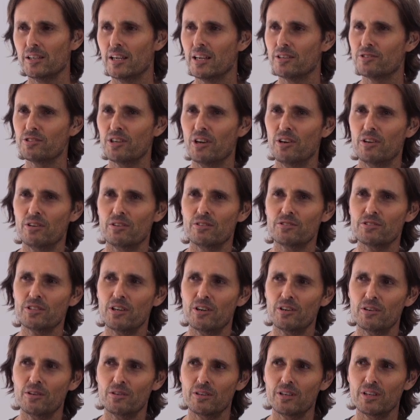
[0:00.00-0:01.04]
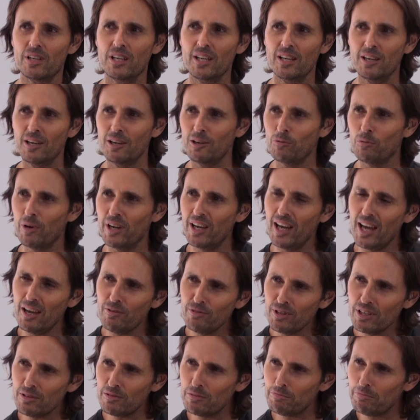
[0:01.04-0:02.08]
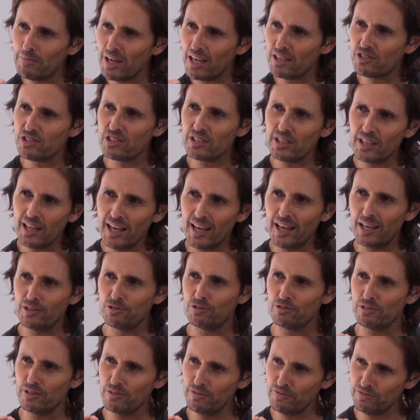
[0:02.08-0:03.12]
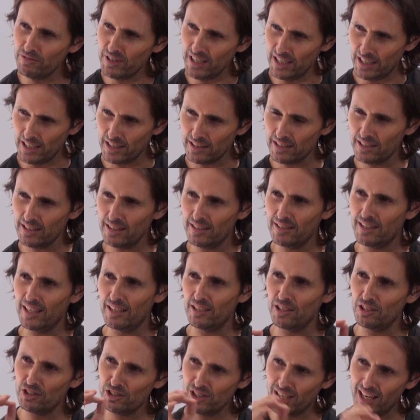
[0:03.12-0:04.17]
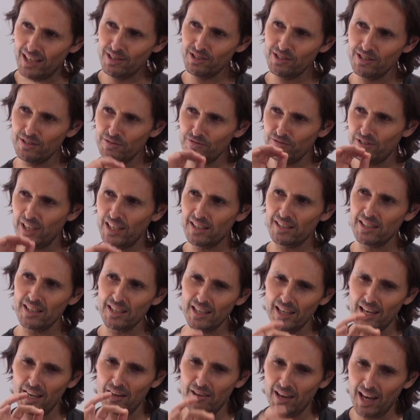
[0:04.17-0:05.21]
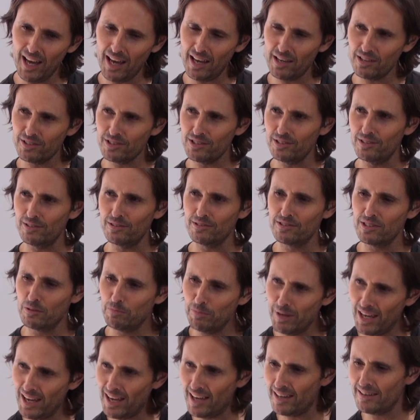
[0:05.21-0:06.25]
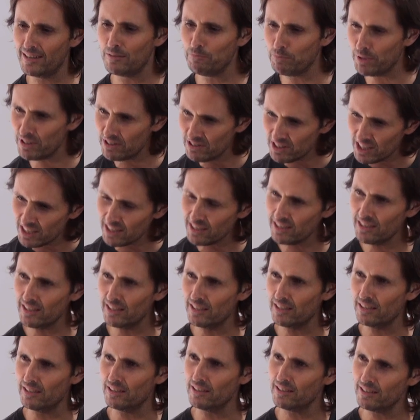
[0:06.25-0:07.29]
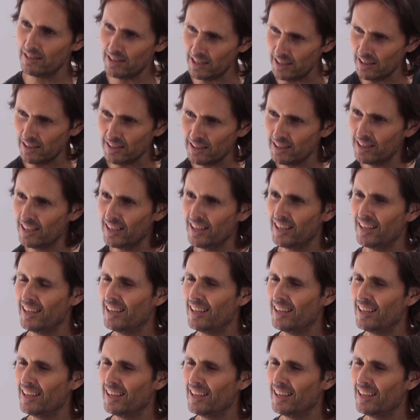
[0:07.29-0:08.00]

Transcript: So we're having a much larger effect than it just affecting our actions about the particular thing